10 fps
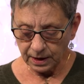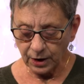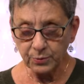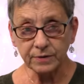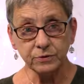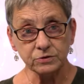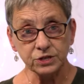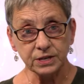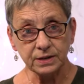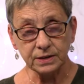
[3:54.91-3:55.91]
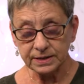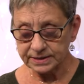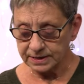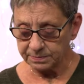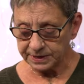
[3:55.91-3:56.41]
A refugee is
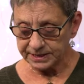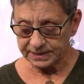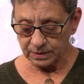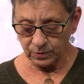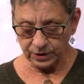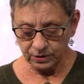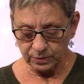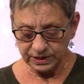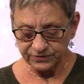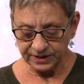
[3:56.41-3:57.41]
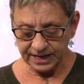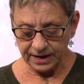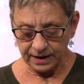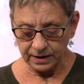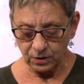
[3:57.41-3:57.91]
simply someone who is
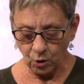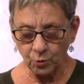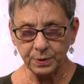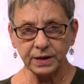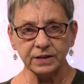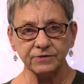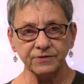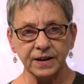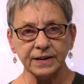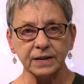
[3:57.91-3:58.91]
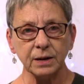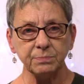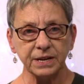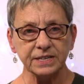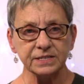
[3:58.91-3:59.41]
fleeing, hoping to find a
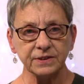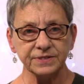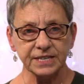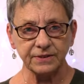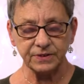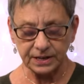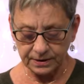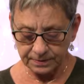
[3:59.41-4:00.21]
place of safety,